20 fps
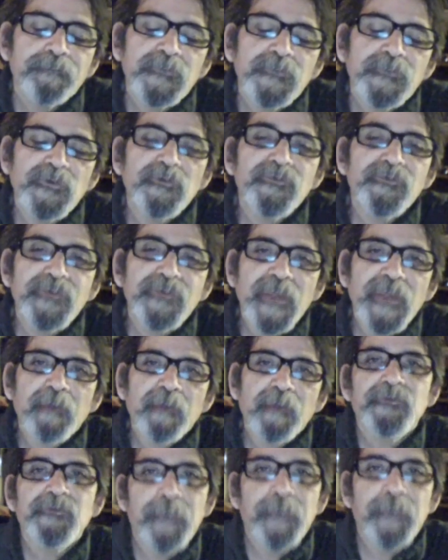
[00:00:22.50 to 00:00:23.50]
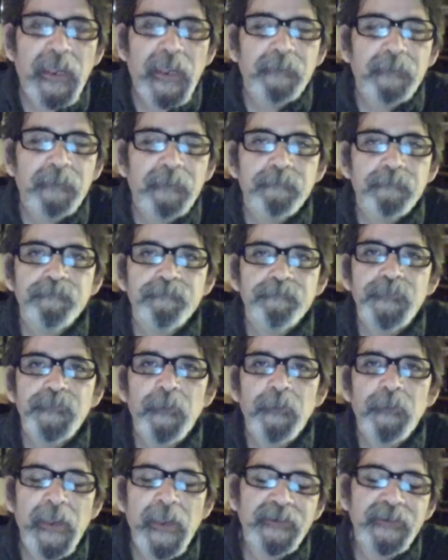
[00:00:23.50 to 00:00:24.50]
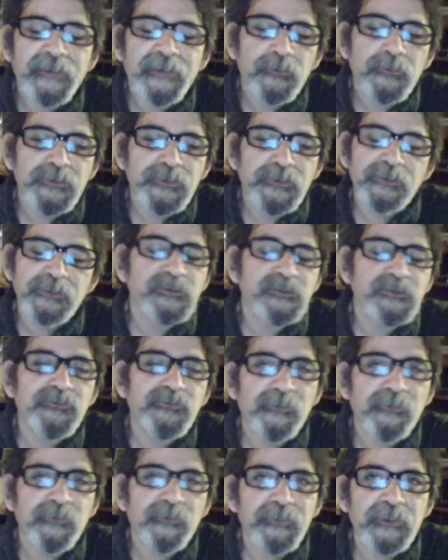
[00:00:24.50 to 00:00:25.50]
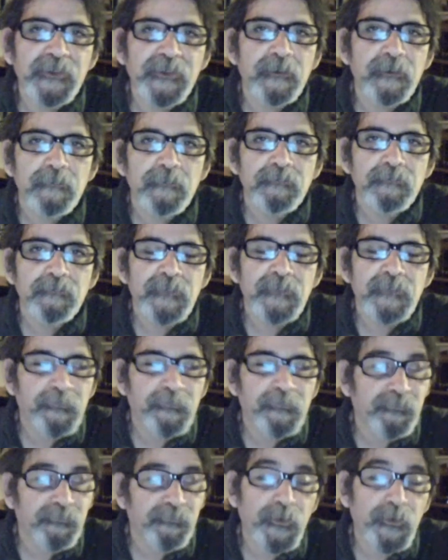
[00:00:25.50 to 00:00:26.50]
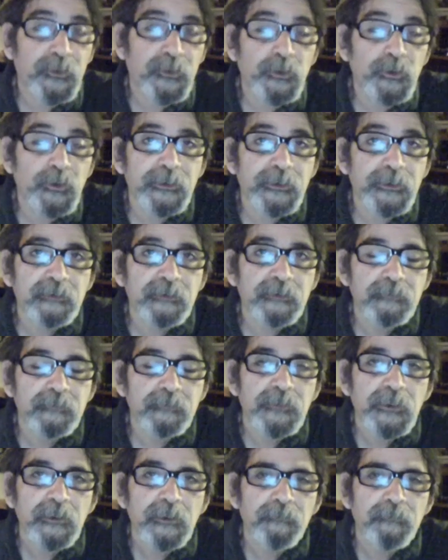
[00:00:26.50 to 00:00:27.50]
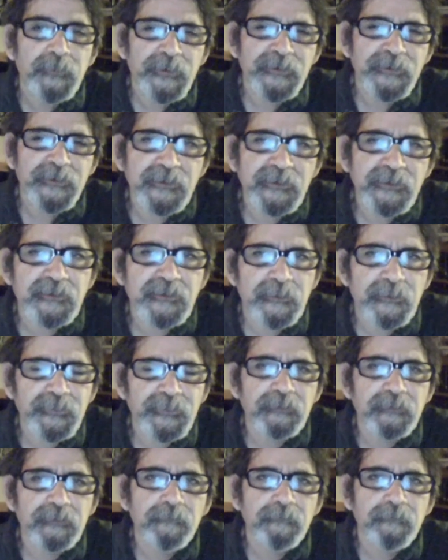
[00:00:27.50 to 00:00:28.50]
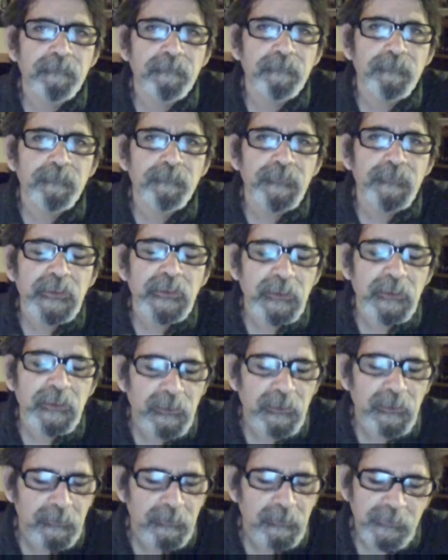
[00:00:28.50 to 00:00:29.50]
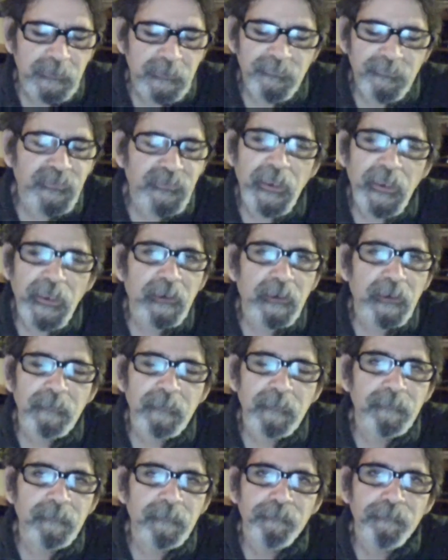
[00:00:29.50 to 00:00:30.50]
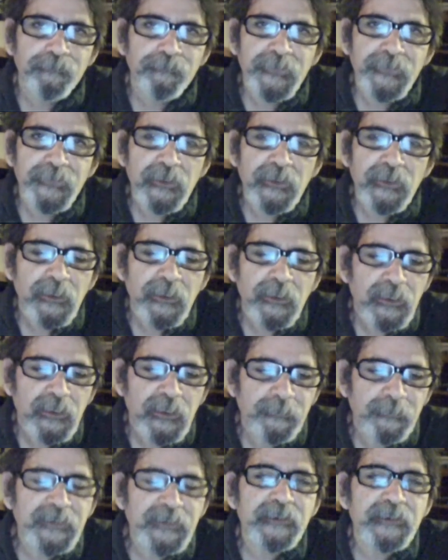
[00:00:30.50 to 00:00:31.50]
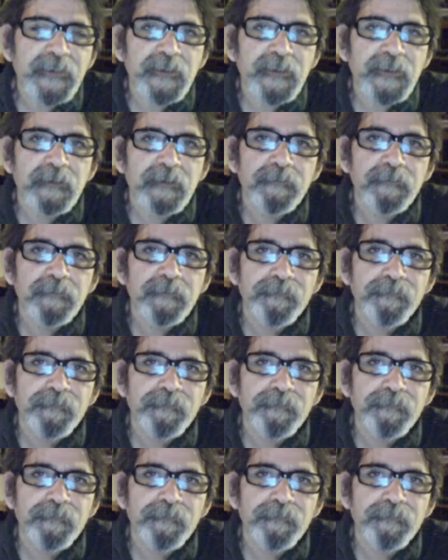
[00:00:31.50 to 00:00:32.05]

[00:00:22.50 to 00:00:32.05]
Joe Stack was a man who didn't do something that was very good, but he did something. Joe Stack. Immediately,